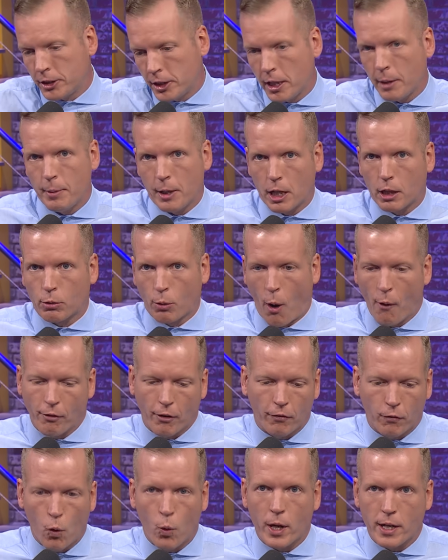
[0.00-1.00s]
You need me to throw
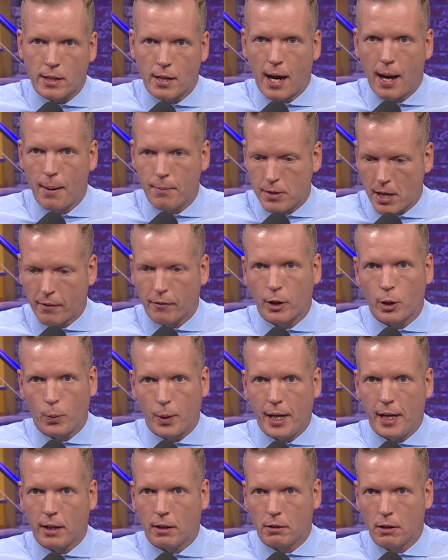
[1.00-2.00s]
for 40 times every
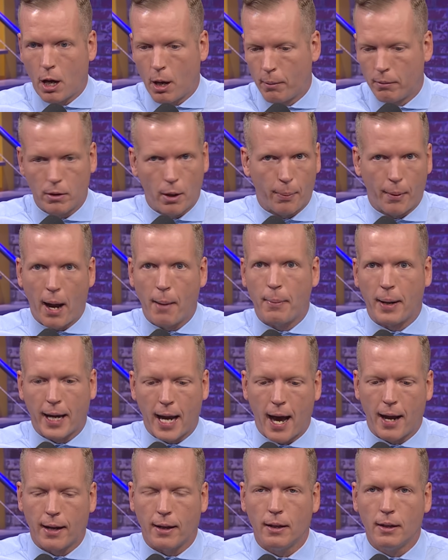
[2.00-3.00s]
week? No, no problem. I
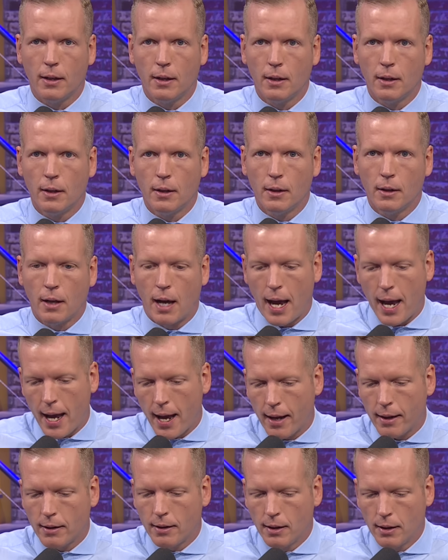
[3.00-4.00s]
got it.
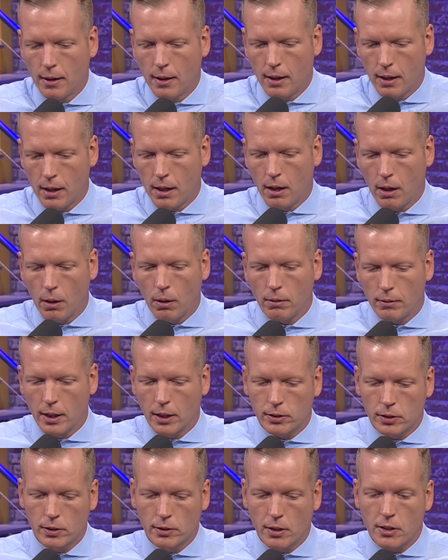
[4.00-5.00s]
And, you know,
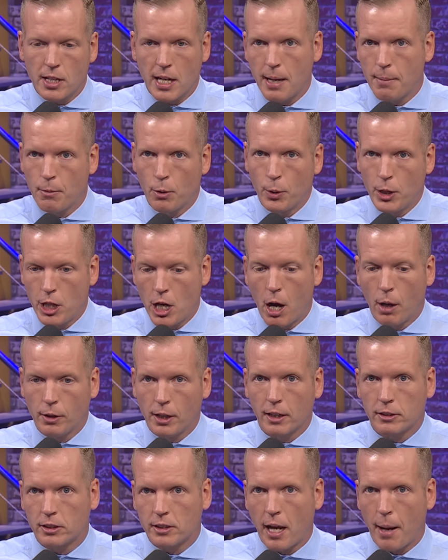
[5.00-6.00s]
this is a team that we know
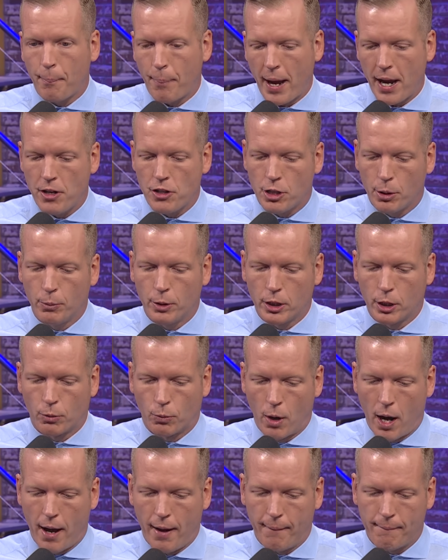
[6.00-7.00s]
does stay patient with the
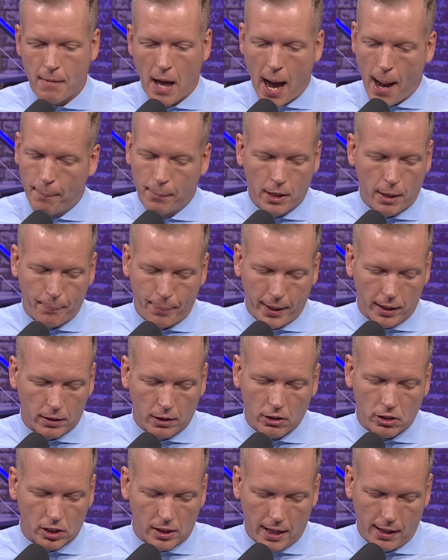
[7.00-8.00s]
run. I'm going to pick
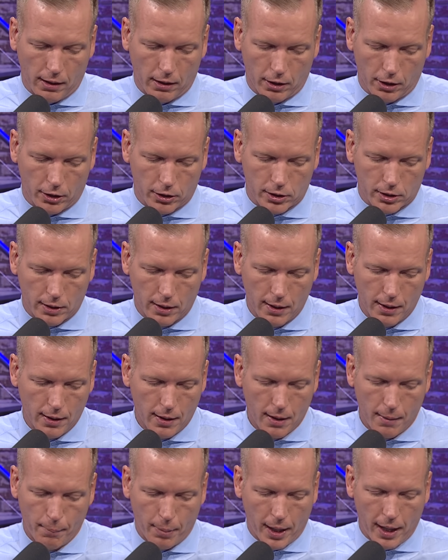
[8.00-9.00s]
the Steelers,
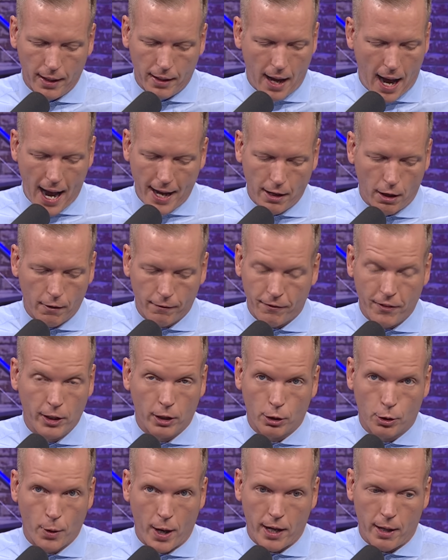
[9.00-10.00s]
but I don't
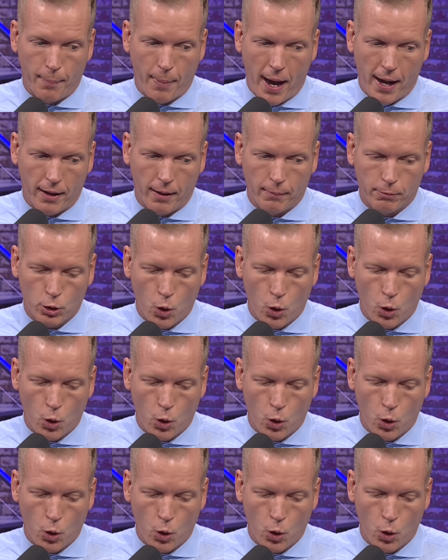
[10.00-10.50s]
feel great about it.